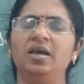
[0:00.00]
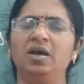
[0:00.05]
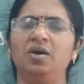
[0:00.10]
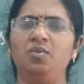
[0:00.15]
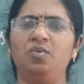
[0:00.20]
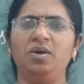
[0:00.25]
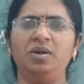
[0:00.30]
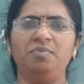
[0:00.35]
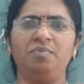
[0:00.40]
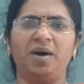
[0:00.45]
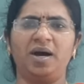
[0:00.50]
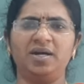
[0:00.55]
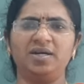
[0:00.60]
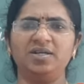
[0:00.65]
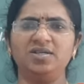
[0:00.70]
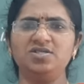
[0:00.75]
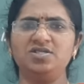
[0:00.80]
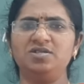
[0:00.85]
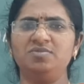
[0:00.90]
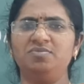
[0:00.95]
When
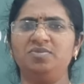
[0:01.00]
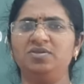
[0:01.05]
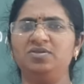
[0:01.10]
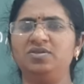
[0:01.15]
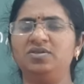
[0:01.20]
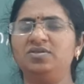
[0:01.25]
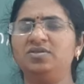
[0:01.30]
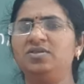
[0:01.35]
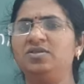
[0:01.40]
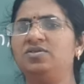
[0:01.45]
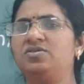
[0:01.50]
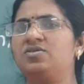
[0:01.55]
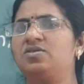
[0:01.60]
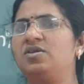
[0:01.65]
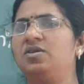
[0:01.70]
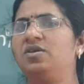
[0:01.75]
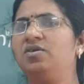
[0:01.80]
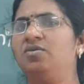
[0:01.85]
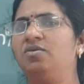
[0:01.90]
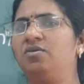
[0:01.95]
partnership business is
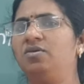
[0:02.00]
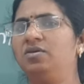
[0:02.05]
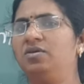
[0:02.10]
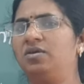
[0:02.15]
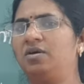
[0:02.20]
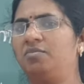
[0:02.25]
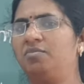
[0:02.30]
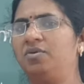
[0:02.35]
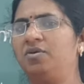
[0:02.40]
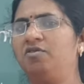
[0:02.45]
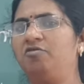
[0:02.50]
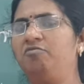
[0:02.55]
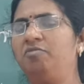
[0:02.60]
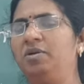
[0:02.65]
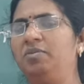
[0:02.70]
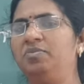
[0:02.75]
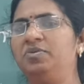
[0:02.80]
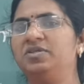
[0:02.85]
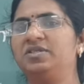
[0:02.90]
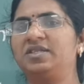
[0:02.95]
running on number of
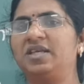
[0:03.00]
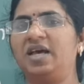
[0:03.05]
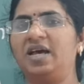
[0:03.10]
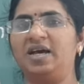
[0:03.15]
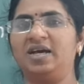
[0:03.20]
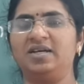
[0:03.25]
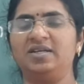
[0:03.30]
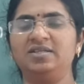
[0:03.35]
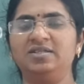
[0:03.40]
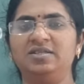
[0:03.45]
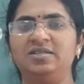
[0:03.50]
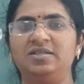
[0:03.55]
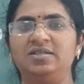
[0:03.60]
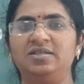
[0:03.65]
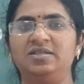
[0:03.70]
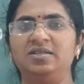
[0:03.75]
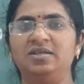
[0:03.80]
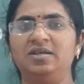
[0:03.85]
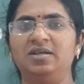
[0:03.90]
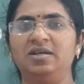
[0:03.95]
people's hand,
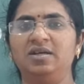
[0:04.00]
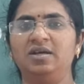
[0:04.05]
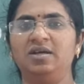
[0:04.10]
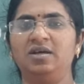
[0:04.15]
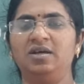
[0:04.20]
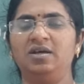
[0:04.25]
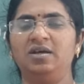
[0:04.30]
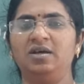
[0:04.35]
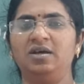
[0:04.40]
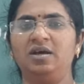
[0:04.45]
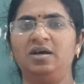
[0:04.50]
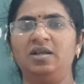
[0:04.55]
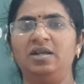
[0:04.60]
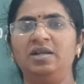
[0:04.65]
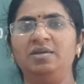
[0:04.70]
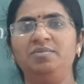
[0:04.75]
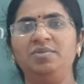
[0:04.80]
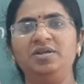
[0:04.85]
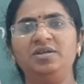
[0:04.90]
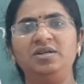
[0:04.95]

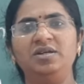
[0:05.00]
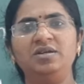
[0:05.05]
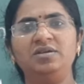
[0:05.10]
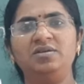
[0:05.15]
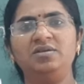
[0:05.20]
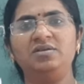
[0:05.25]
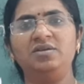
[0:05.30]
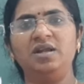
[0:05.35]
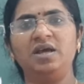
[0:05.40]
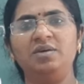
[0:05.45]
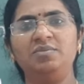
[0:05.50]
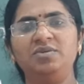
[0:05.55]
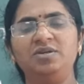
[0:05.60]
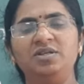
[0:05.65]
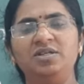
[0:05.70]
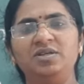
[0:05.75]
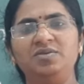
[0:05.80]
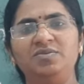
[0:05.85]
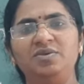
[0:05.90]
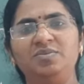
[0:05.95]
limited
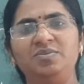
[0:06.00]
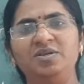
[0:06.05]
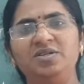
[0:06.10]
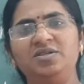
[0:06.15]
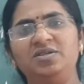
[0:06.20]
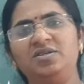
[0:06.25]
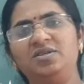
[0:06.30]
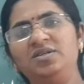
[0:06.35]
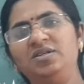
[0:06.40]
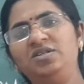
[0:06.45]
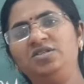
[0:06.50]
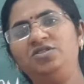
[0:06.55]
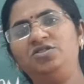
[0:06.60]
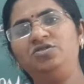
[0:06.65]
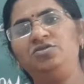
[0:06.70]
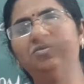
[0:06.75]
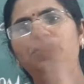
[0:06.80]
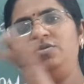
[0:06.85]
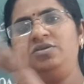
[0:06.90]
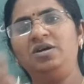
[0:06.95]
liability will be turned
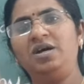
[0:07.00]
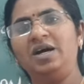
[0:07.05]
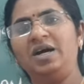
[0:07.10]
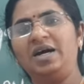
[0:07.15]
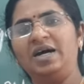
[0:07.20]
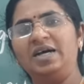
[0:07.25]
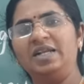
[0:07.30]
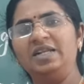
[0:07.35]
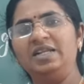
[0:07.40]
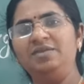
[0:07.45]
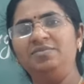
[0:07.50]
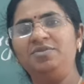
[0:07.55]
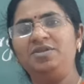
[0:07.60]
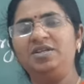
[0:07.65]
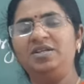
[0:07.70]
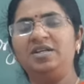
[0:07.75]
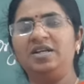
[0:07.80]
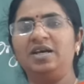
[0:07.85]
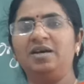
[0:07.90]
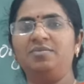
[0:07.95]
into
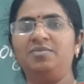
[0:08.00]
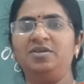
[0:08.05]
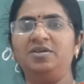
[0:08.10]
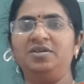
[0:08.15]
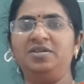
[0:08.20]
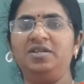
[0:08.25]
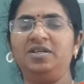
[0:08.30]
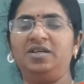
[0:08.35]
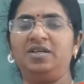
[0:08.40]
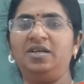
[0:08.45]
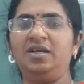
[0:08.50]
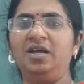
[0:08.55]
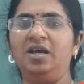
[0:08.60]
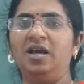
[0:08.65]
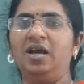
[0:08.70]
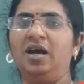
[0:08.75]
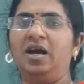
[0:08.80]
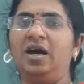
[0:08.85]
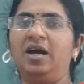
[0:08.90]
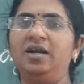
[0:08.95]
unlimited liability
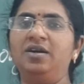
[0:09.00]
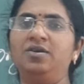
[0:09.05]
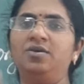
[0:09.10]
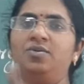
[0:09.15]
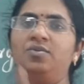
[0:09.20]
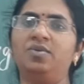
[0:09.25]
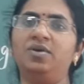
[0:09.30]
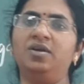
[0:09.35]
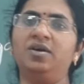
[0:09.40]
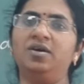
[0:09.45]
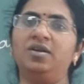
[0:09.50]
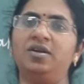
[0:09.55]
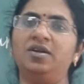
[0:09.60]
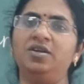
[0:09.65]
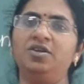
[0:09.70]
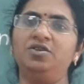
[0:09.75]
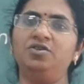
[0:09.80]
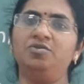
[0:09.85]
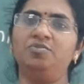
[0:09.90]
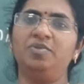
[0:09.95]
and no one are
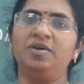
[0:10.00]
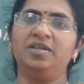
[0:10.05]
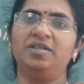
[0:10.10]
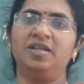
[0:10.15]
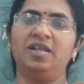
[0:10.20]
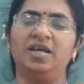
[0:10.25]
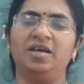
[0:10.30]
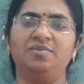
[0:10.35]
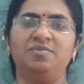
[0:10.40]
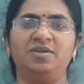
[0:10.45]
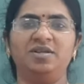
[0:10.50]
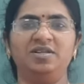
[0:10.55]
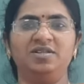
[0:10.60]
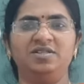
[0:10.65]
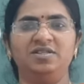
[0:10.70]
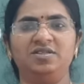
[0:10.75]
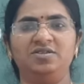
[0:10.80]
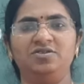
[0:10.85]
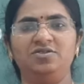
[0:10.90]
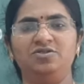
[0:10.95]
ready to pay the
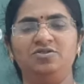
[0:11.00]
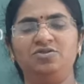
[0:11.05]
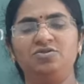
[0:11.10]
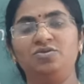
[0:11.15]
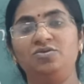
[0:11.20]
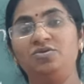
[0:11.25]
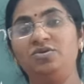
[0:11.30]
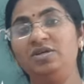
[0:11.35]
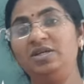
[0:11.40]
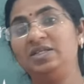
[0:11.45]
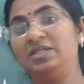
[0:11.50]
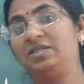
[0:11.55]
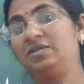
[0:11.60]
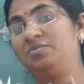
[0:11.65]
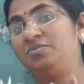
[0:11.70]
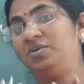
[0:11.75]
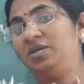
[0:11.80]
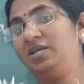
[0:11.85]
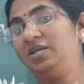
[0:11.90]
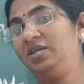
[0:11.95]
liability. So it's a
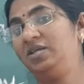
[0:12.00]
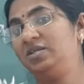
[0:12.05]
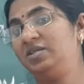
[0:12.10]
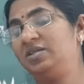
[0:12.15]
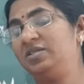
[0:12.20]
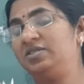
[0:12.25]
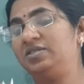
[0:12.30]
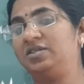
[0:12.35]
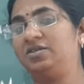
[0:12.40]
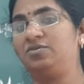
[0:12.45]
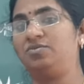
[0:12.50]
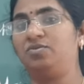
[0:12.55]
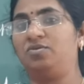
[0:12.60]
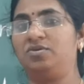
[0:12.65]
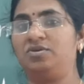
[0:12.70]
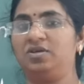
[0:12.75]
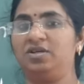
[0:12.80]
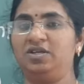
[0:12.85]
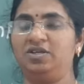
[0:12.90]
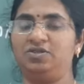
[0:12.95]
big
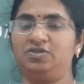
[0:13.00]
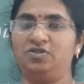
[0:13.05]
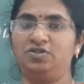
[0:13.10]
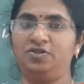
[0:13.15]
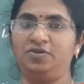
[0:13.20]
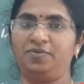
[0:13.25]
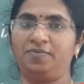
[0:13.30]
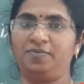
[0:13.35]
disadvantage.